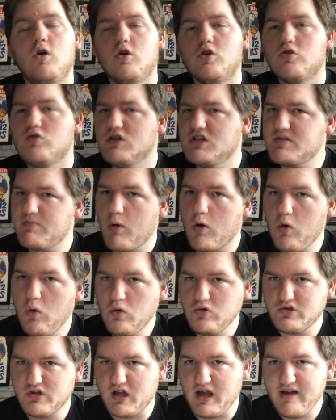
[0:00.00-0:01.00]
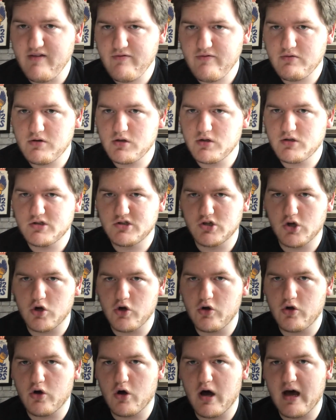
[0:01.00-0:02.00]
Chris Paul's left,
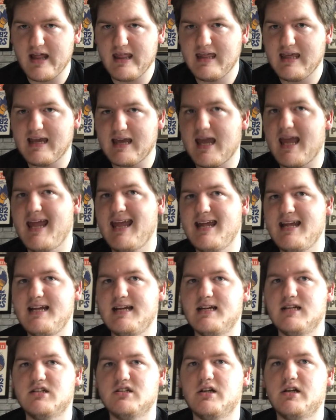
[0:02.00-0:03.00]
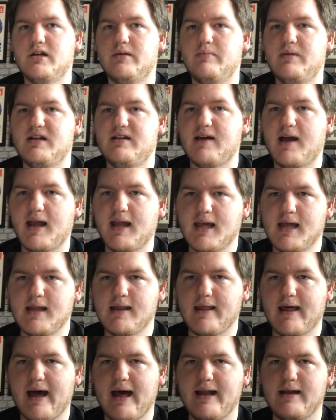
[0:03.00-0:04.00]
so I think he is going to be taking
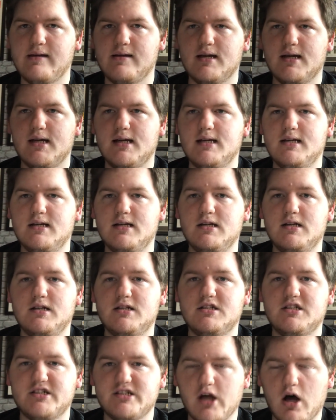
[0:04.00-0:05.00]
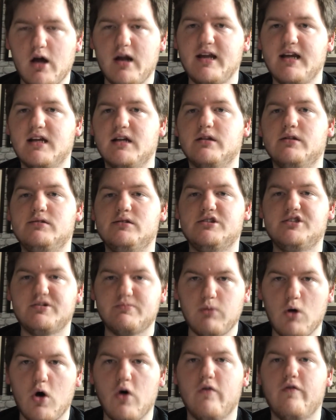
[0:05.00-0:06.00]
that starting
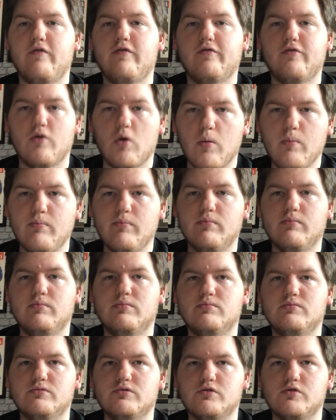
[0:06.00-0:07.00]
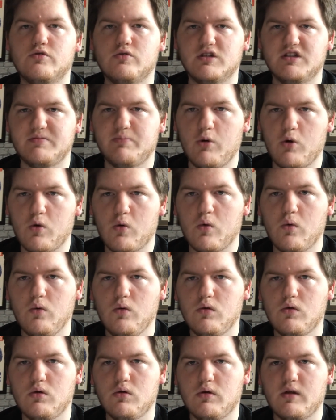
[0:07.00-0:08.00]
spot from Chris Paul,
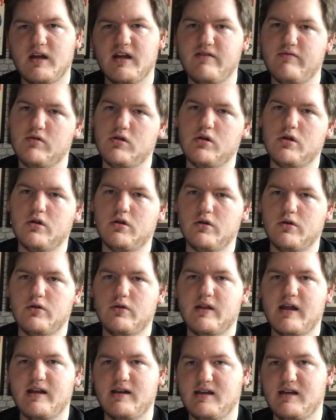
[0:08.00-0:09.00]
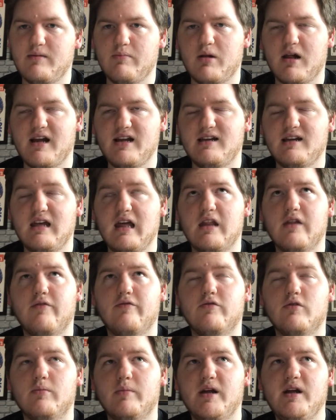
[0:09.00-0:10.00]
even though they did play together
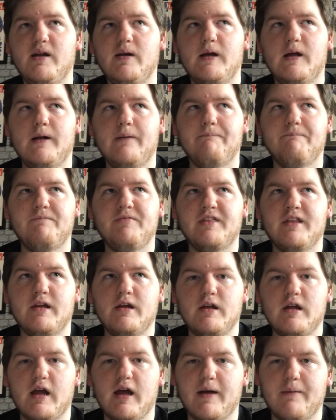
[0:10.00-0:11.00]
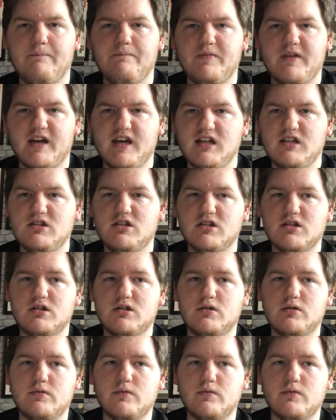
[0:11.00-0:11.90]
for a bit. Yeah, he's just,